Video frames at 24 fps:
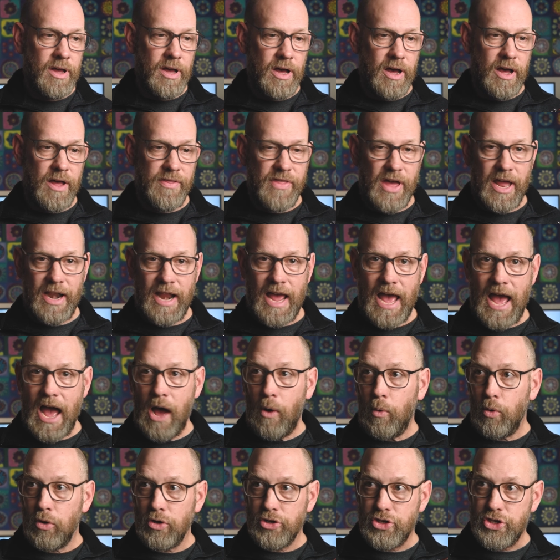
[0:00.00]
that
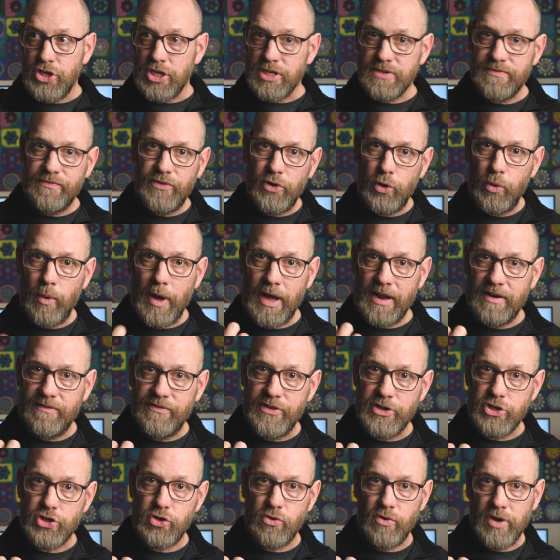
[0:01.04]
owl just flew out of
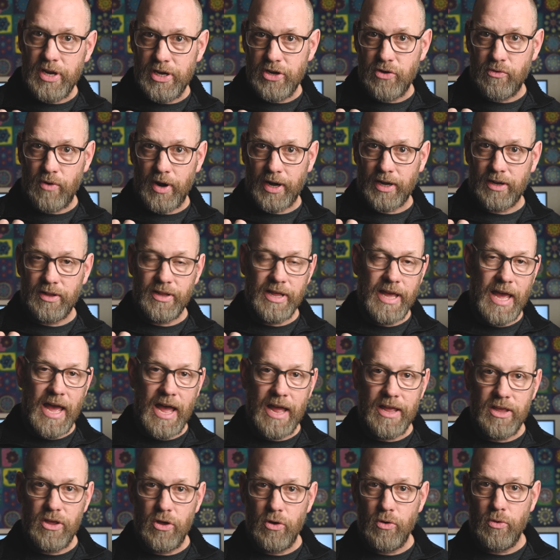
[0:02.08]
the tree directly
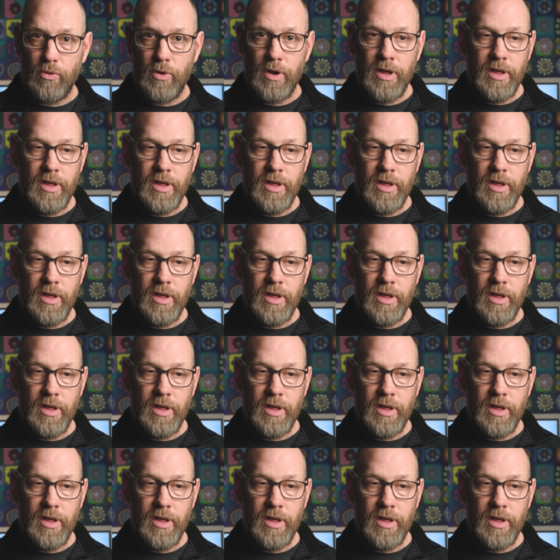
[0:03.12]
at you,